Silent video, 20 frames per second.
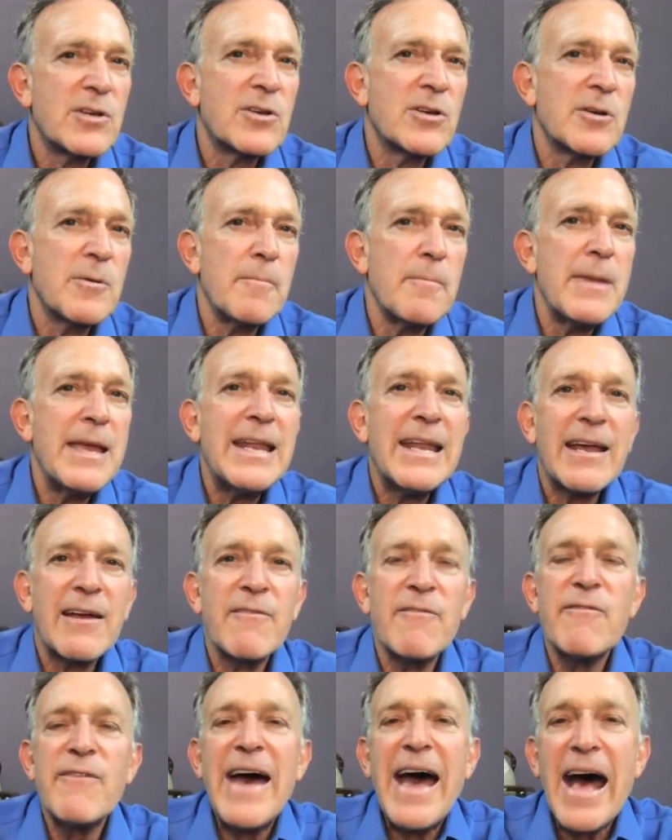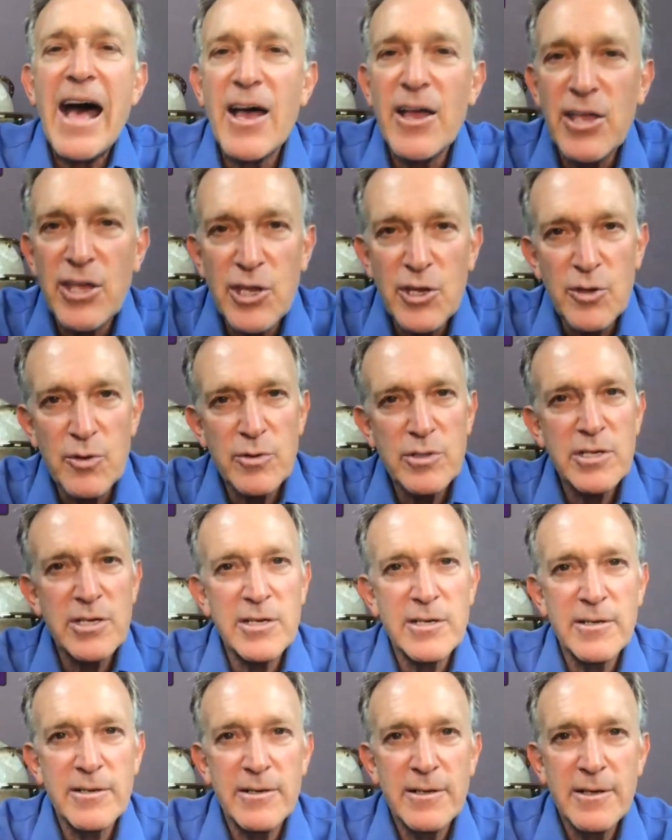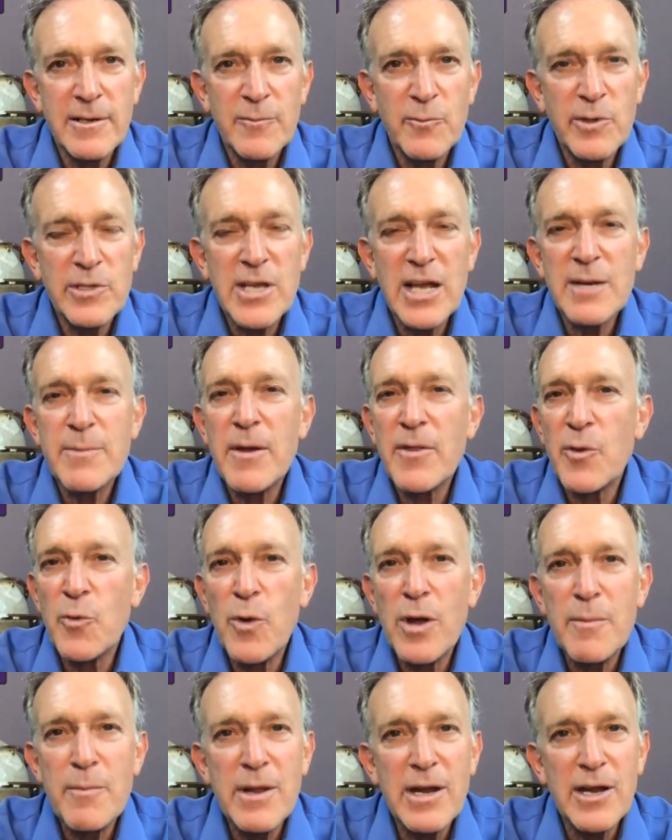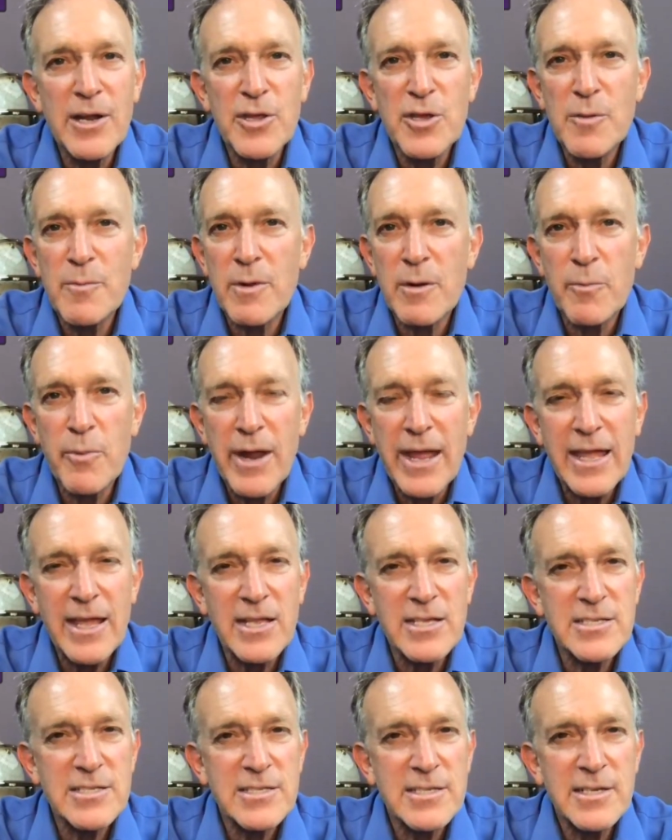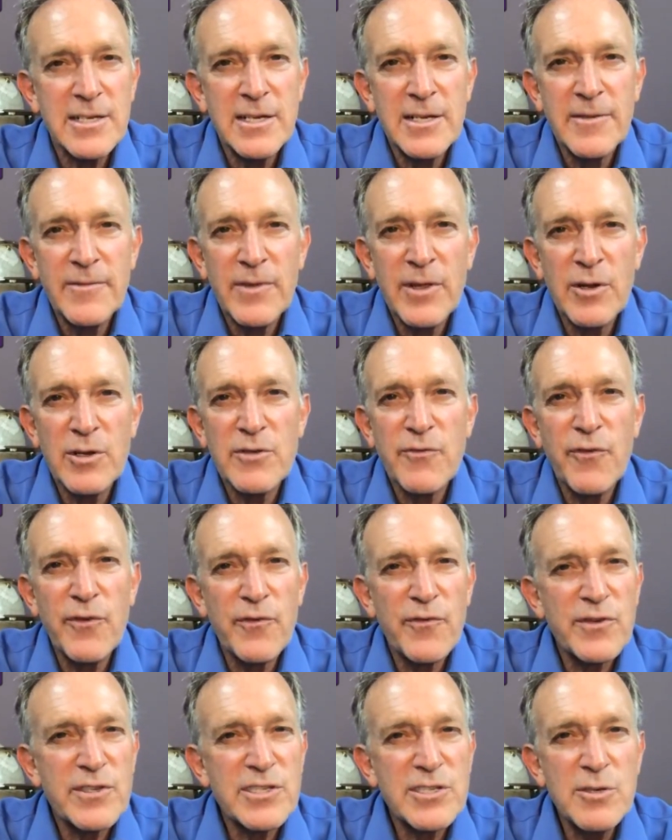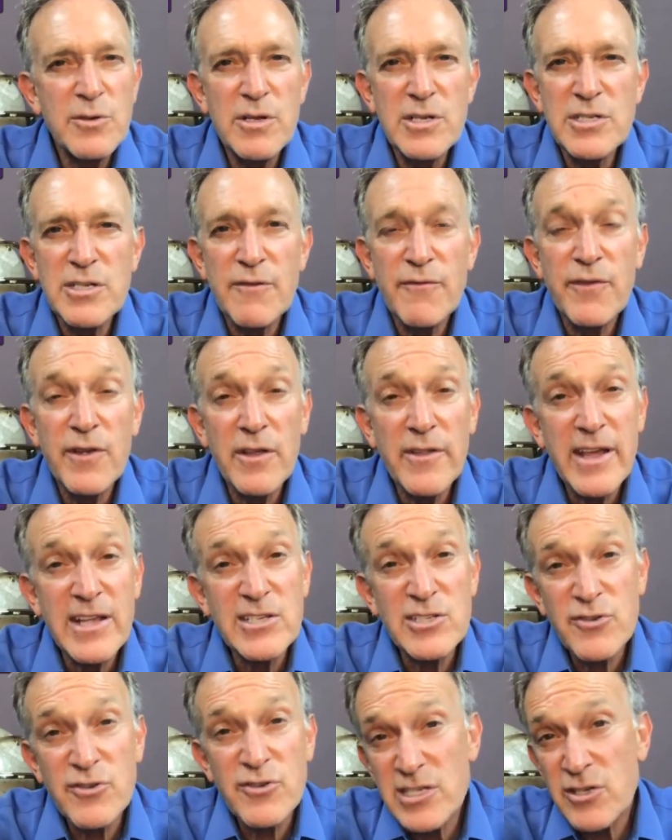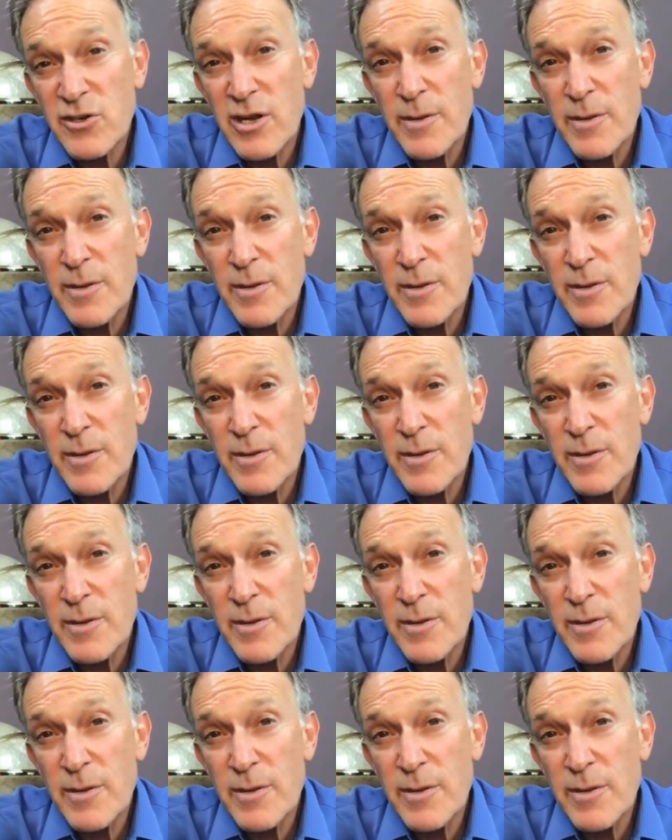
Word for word: comedic value to we talked about the one minute humor break it's you know as soon as you feel that stress